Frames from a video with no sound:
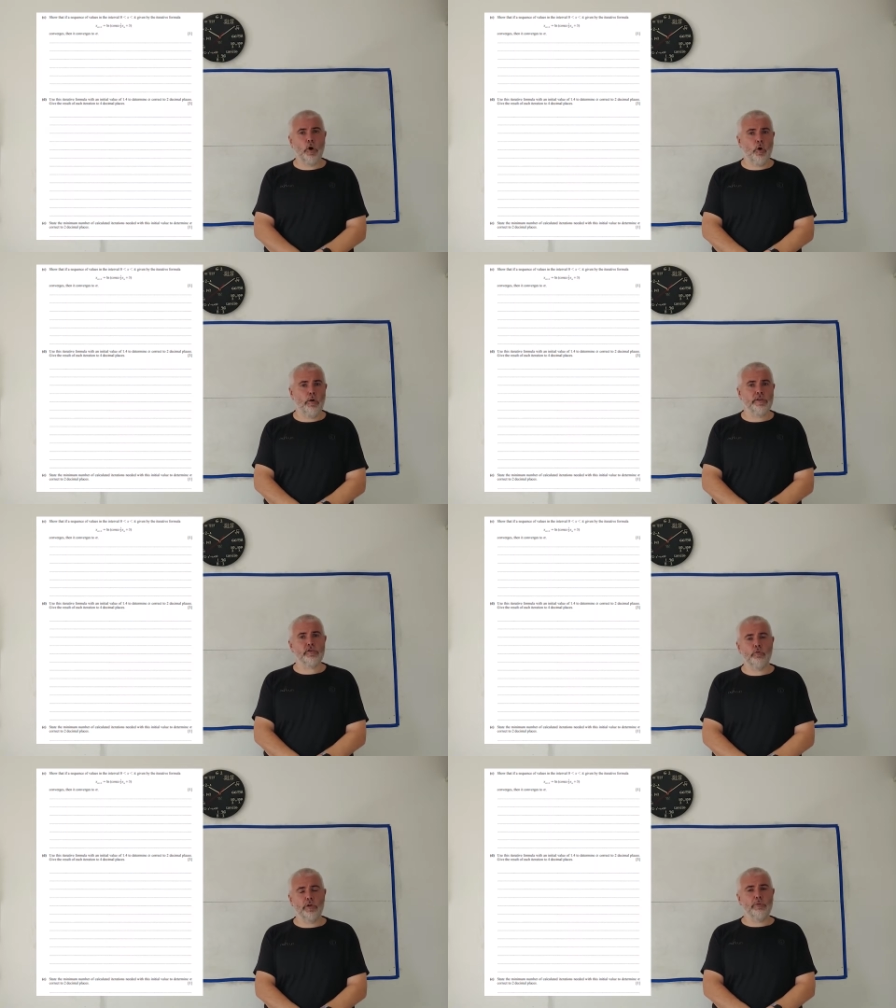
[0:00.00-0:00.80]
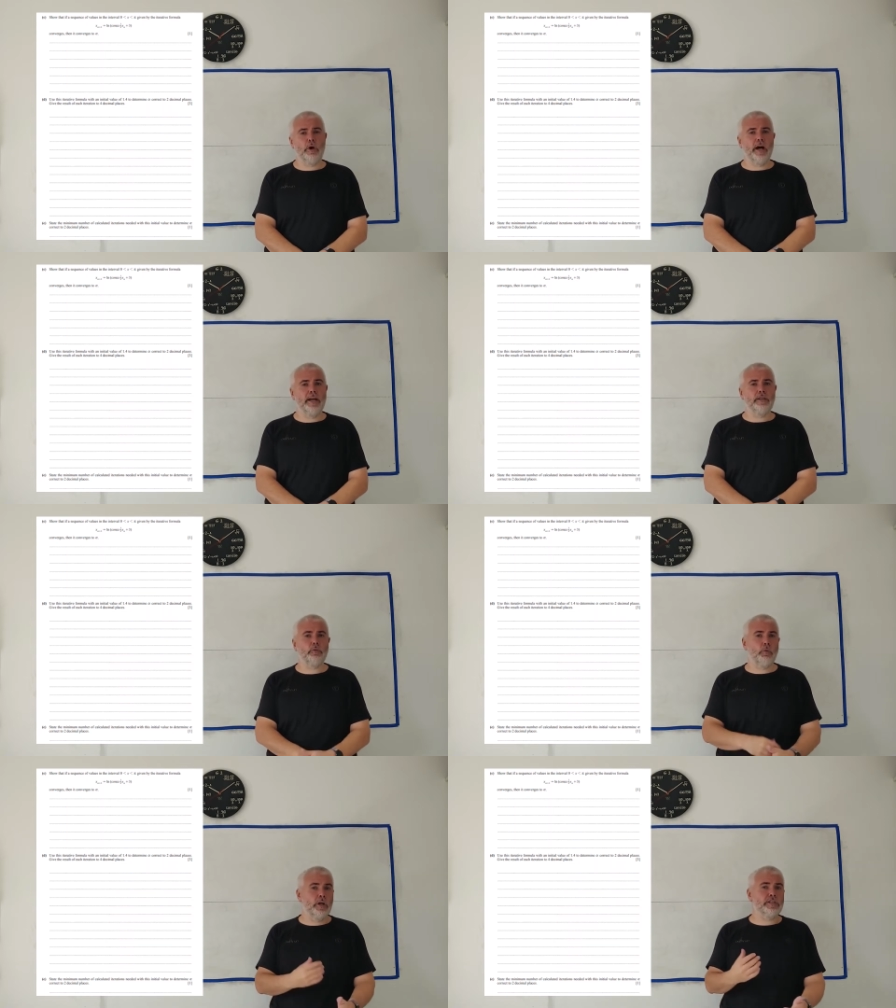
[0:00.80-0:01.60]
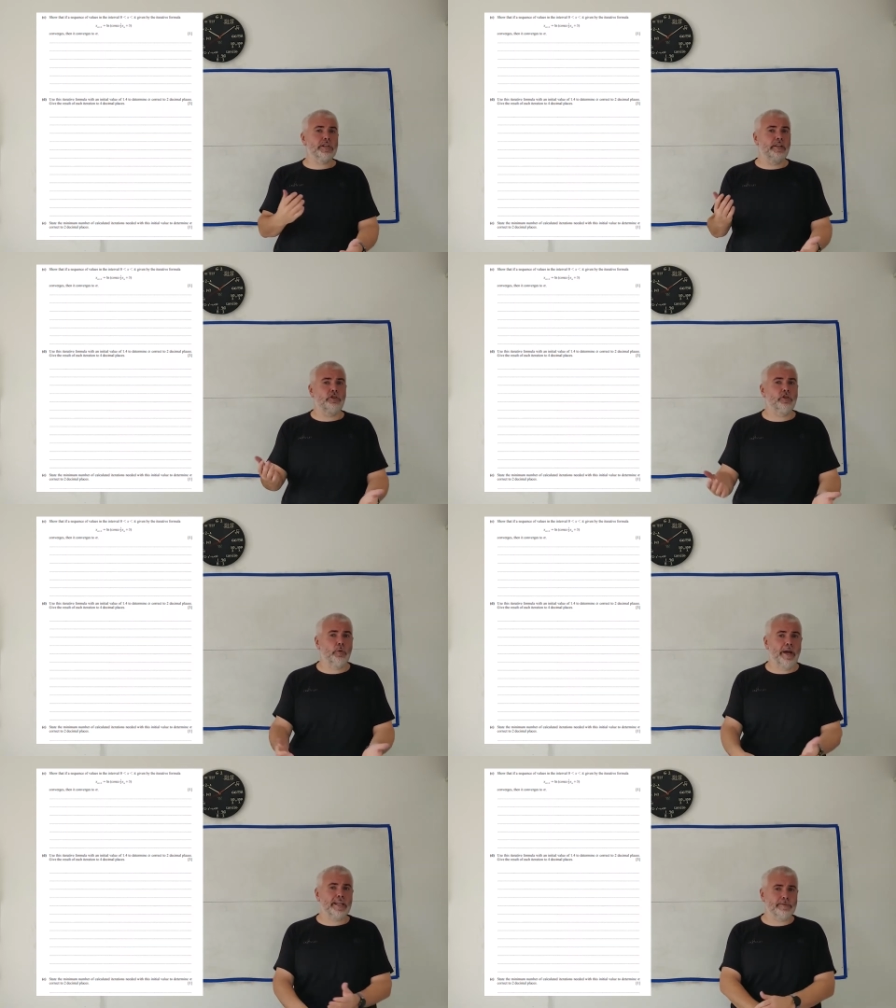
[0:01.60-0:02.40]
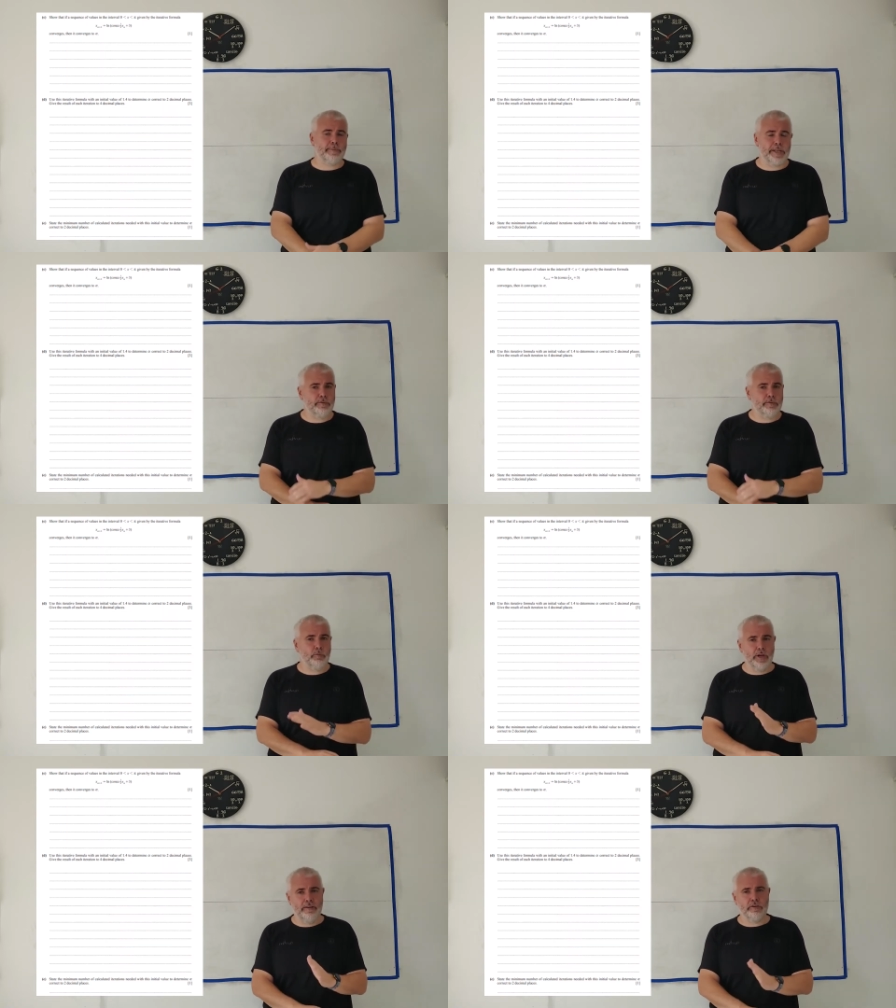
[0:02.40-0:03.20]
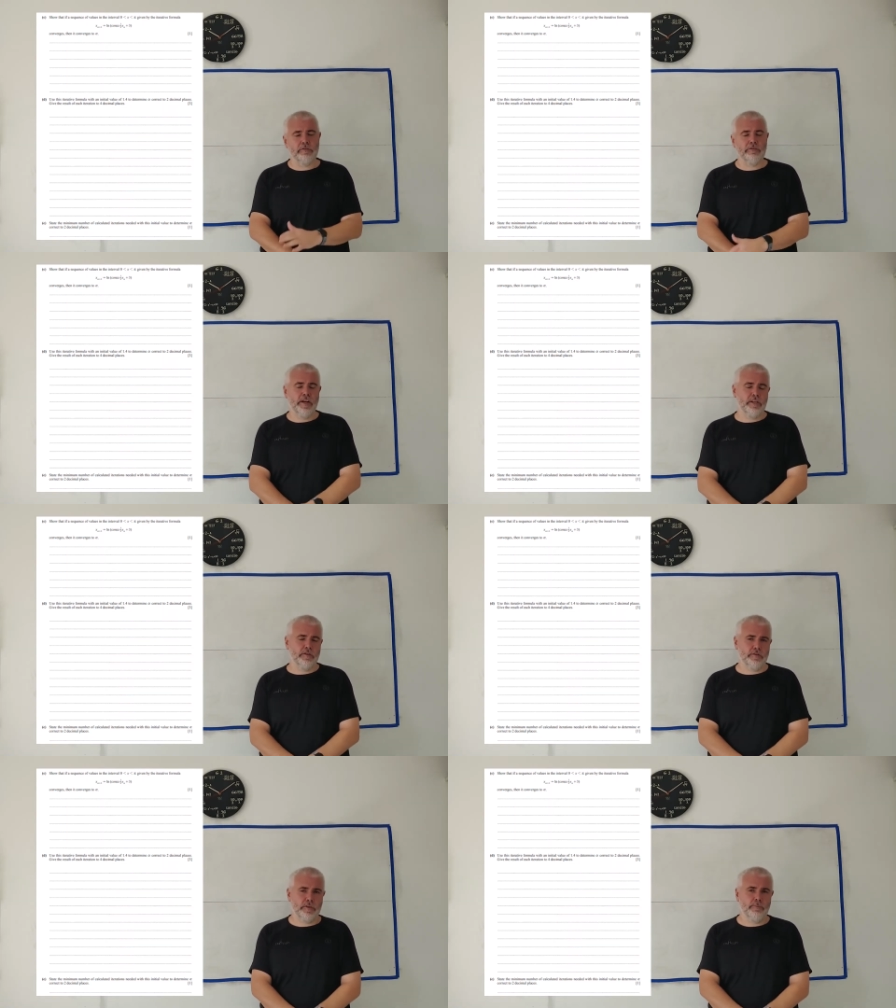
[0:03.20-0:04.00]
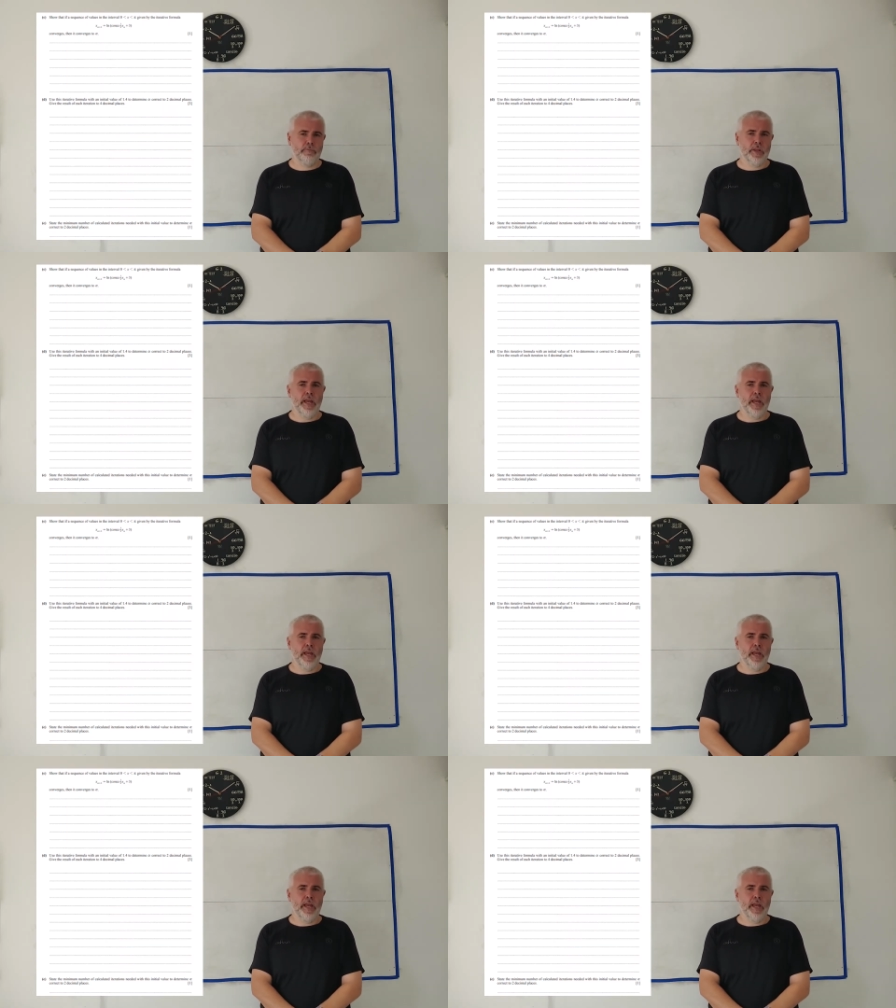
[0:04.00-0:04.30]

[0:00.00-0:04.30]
Pause, rewind, watch at 2x speed, whatever you find useful.